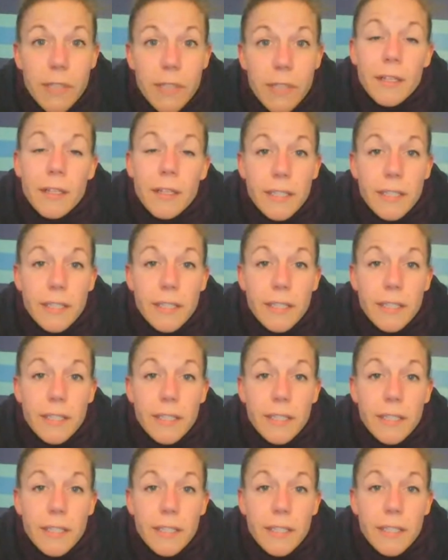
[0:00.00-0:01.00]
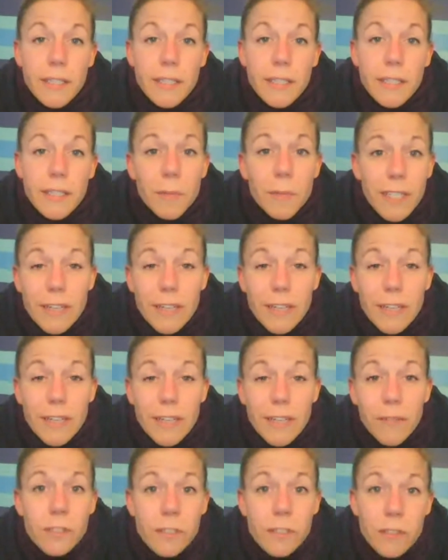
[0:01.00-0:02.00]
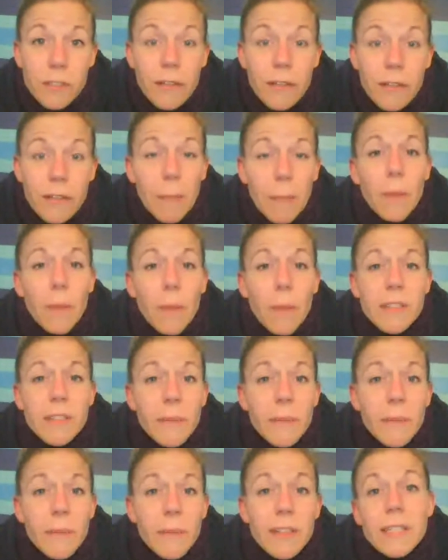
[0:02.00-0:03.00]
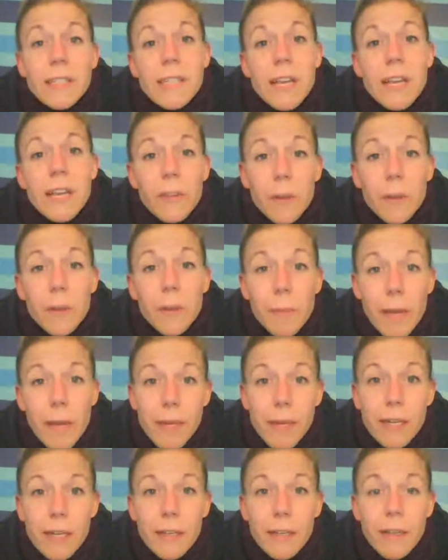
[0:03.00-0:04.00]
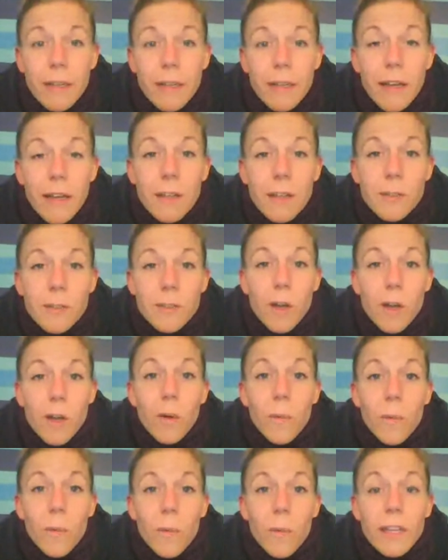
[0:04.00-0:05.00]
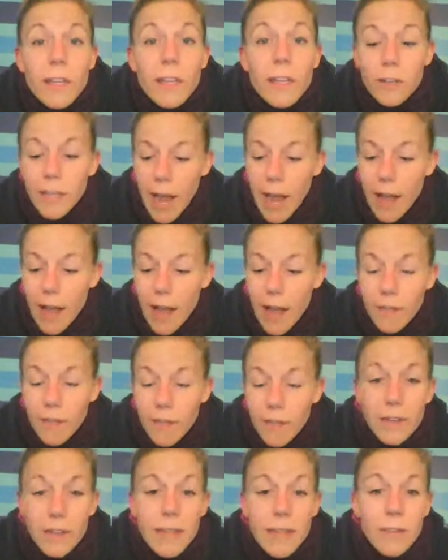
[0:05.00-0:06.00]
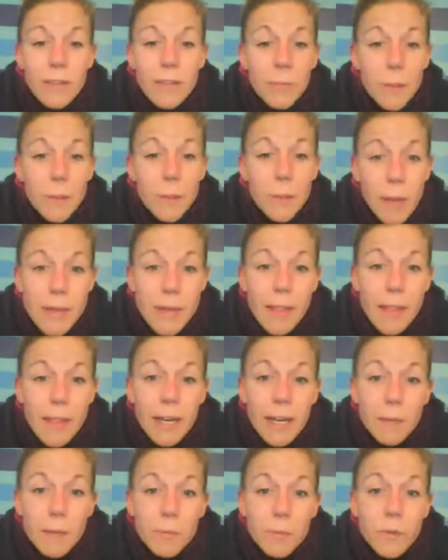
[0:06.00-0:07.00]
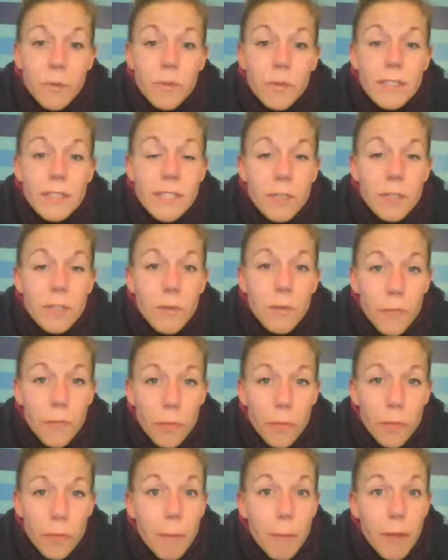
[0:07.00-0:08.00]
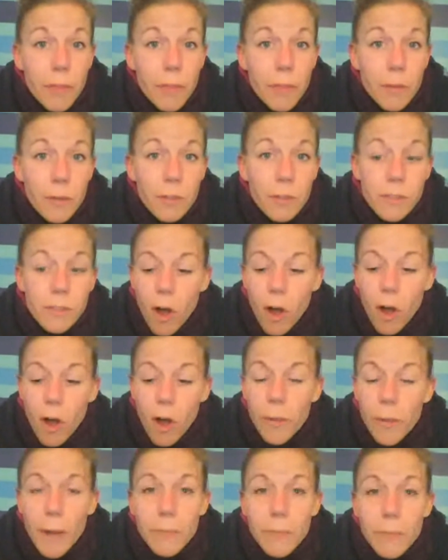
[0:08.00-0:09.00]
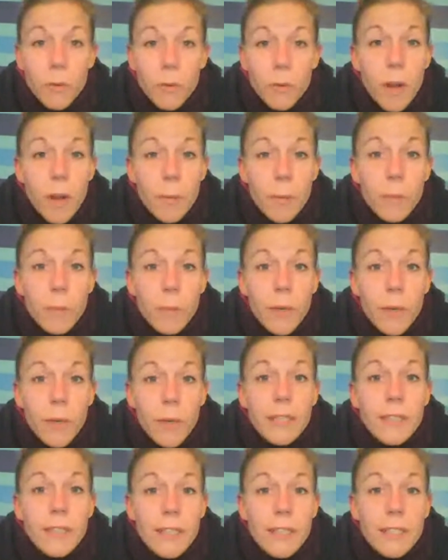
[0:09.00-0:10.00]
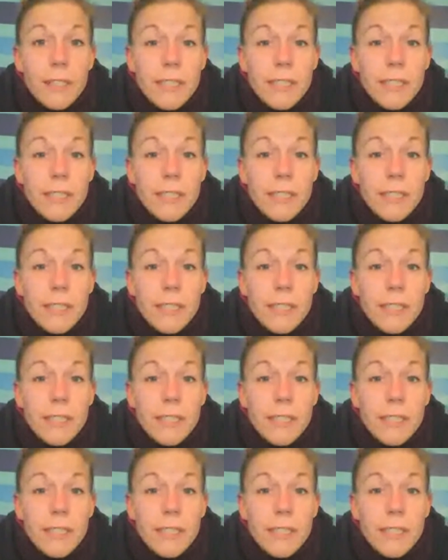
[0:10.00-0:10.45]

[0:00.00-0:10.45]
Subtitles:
might want skin's given them problems for years. They might want something that's safe for their baby. So we literally have everything from a baby line approved on 0 to 3-month-olds all the way up to a #1 clinically